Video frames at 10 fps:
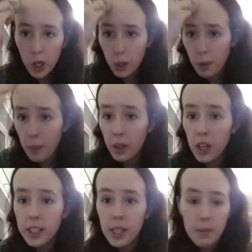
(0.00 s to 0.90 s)
You probably
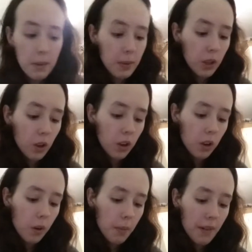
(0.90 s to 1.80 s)
can't see me putting it
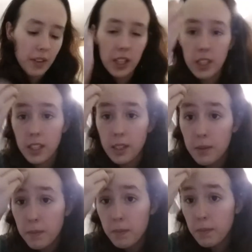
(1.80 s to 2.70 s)
on my face because
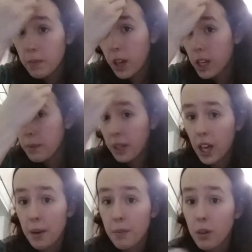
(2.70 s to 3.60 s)
guys, my
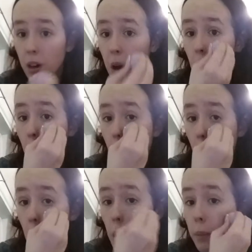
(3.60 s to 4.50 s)
camera
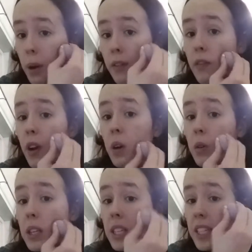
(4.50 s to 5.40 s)
on my
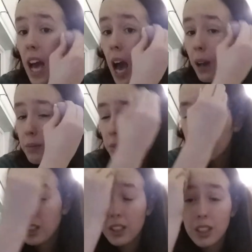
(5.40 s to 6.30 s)
phone is
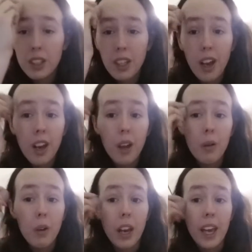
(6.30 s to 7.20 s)

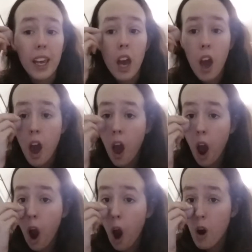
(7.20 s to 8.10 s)
absolutely
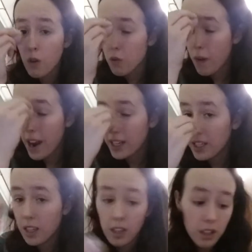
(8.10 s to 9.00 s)

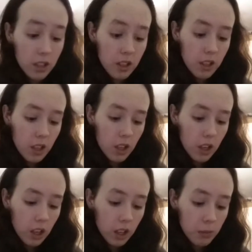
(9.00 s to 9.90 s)
horrendous.
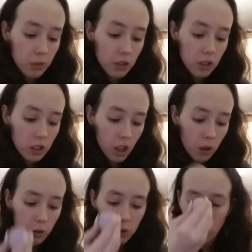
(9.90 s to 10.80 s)
I'm
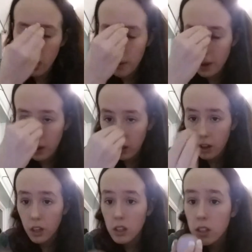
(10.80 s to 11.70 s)
so sorry about
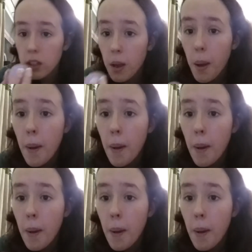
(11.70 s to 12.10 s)
this.